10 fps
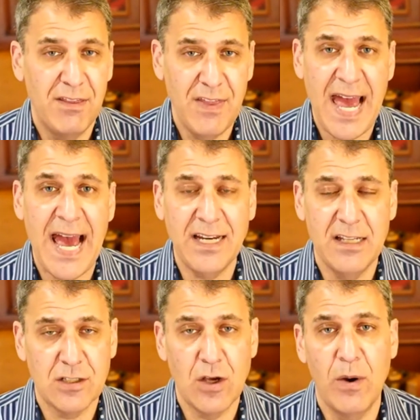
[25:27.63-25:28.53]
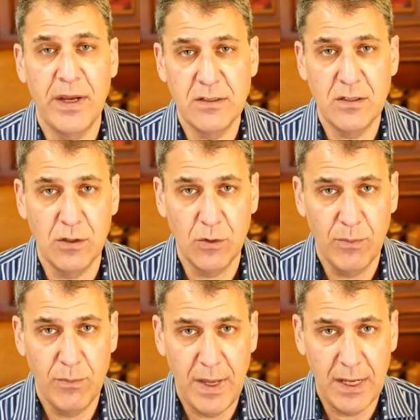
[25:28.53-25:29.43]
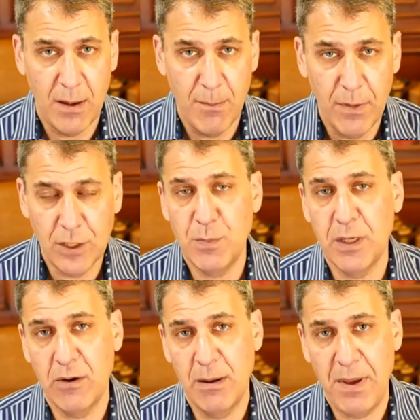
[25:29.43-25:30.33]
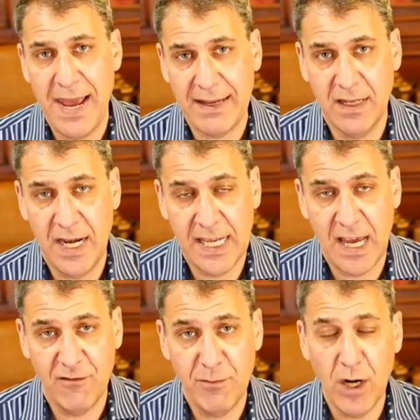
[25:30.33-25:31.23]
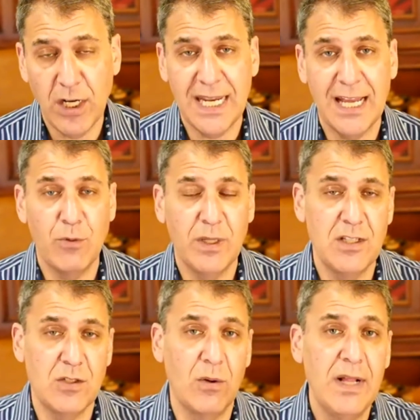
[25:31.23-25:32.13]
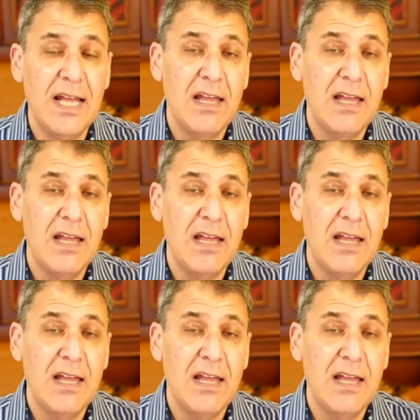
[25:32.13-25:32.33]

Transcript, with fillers: that is going to make a much bigger impact than any kind of marketing and really so